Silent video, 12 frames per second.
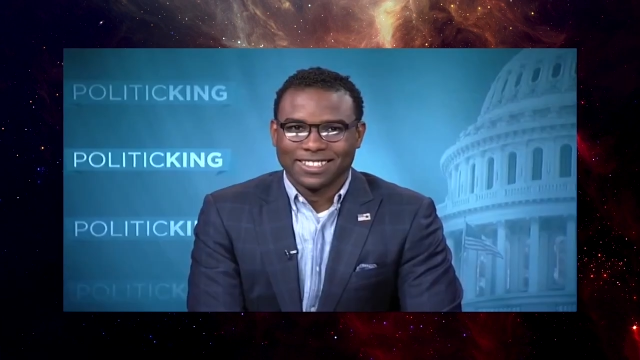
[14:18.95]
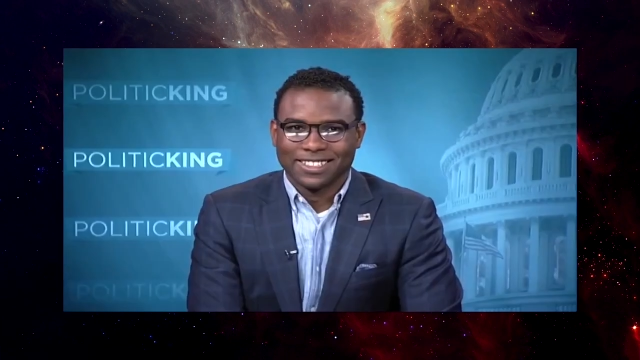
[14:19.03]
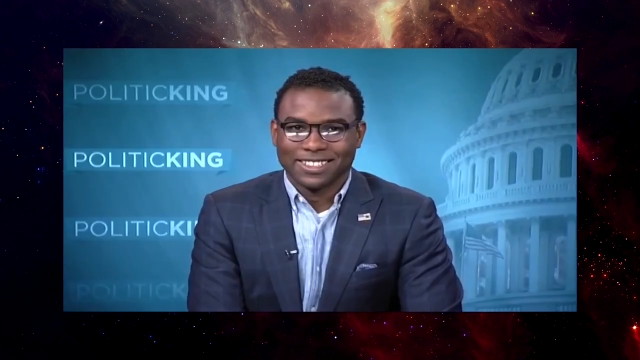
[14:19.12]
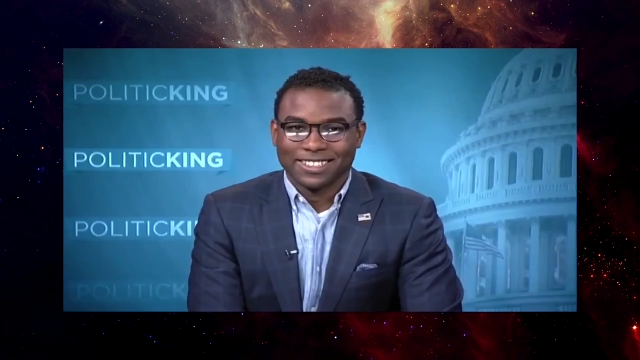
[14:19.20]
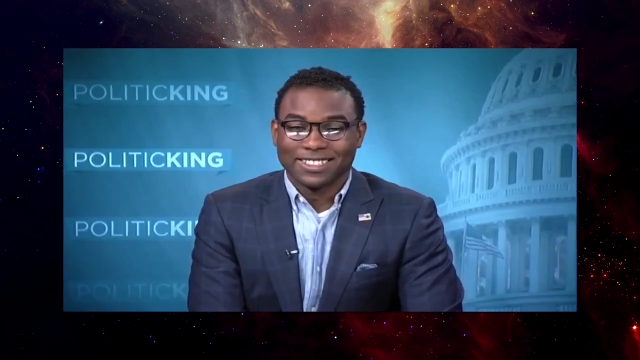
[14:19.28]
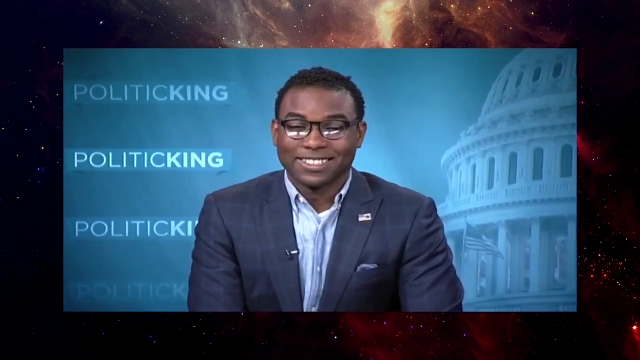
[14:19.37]

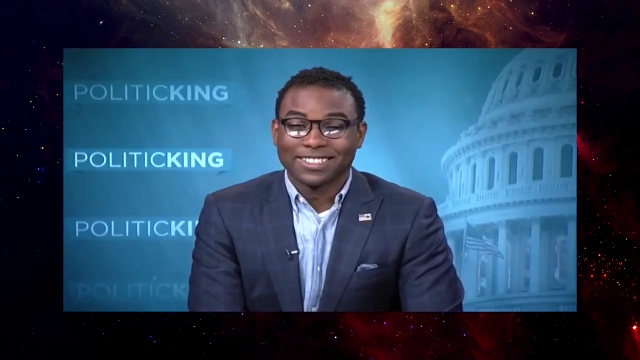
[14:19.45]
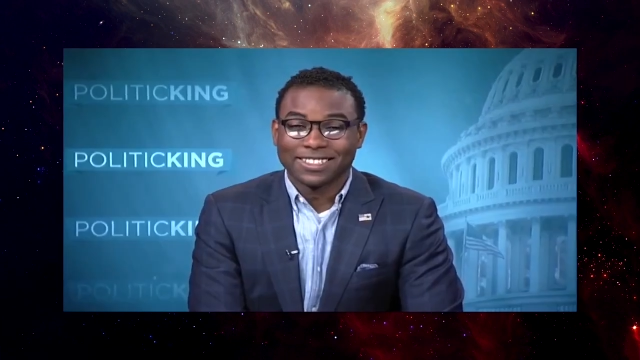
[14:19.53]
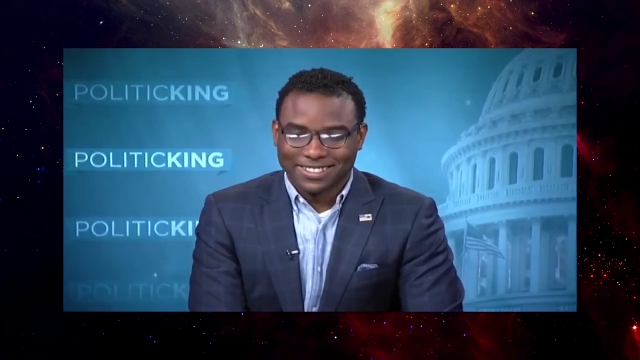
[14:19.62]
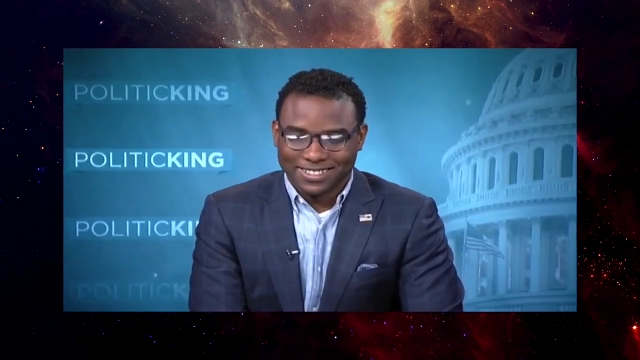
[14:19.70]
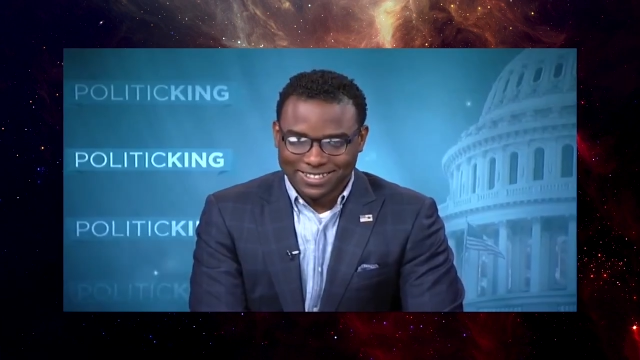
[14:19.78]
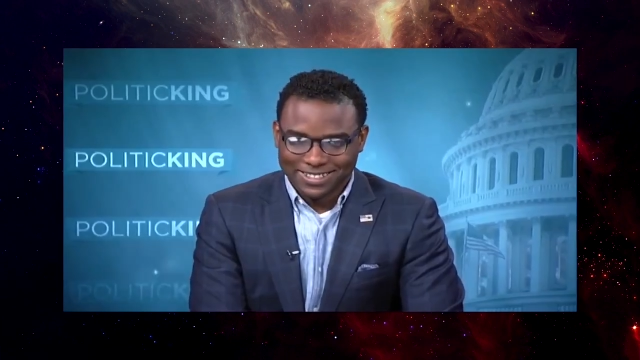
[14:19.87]
at
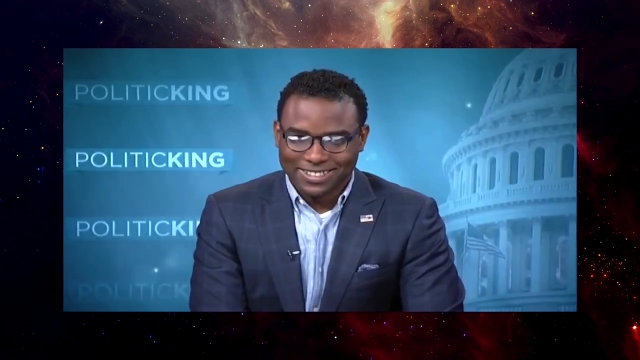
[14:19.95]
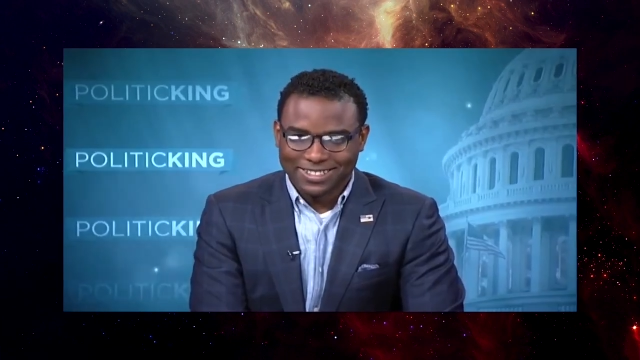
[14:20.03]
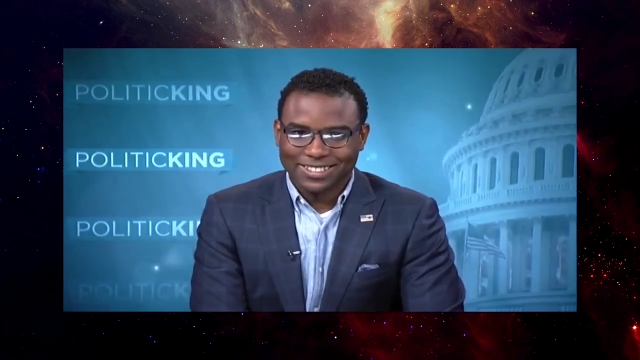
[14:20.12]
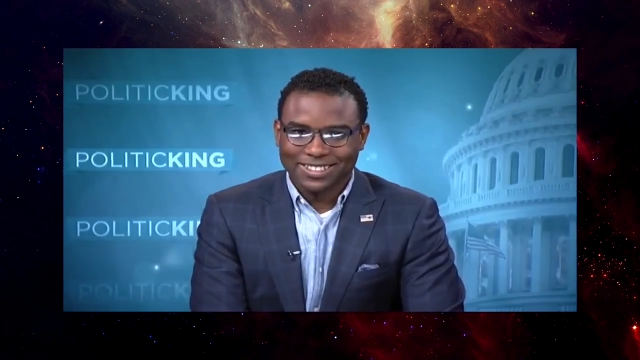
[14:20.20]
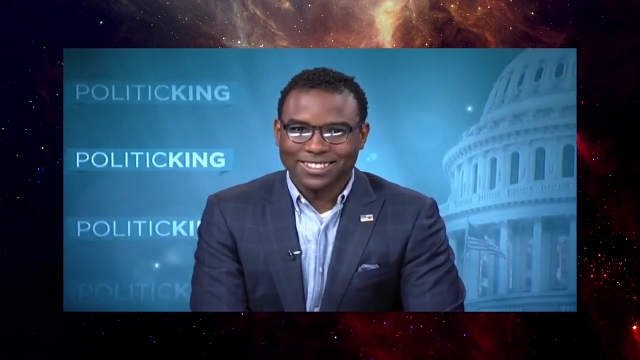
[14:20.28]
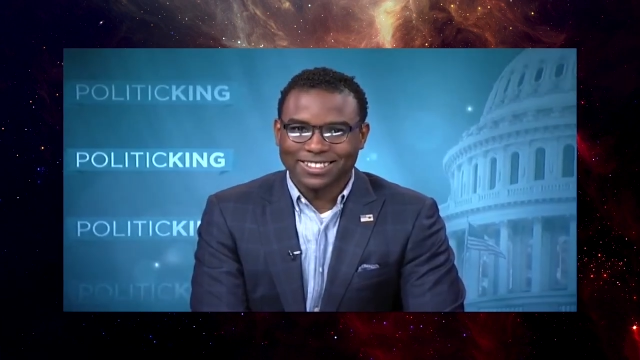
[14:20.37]

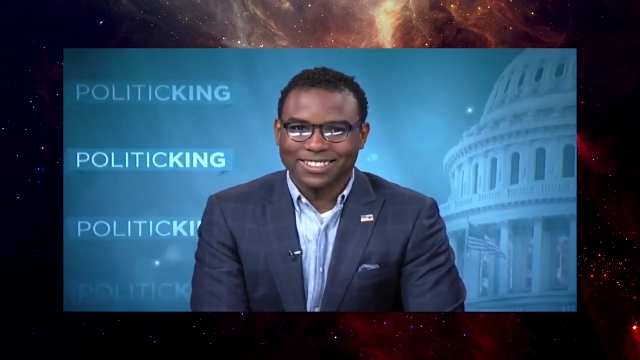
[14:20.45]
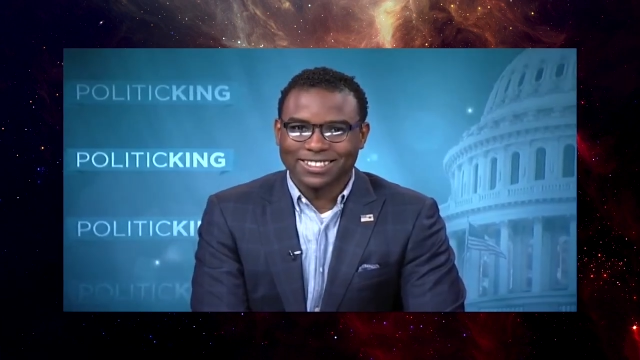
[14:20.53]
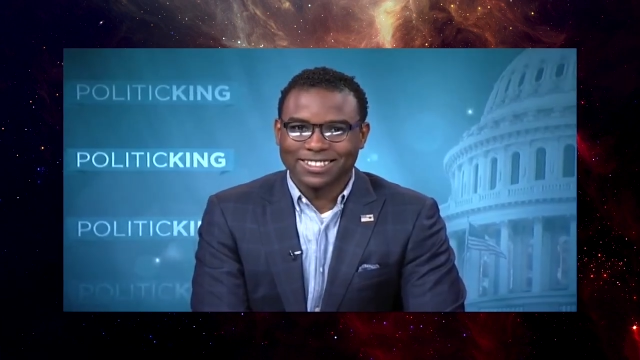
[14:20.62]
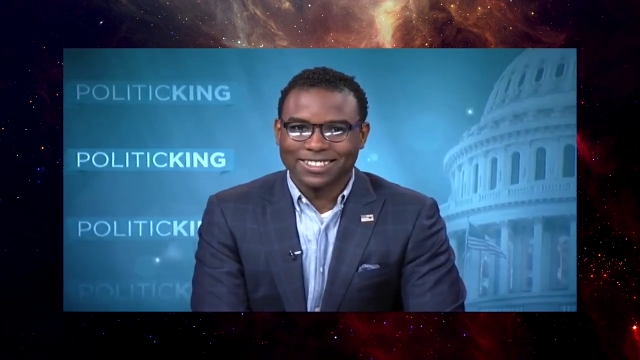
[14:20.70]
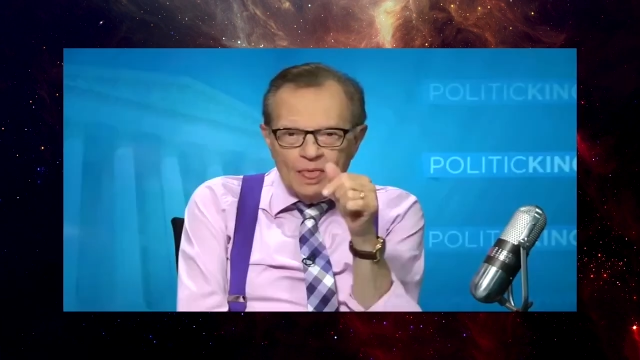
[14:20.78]
fowlershow.com.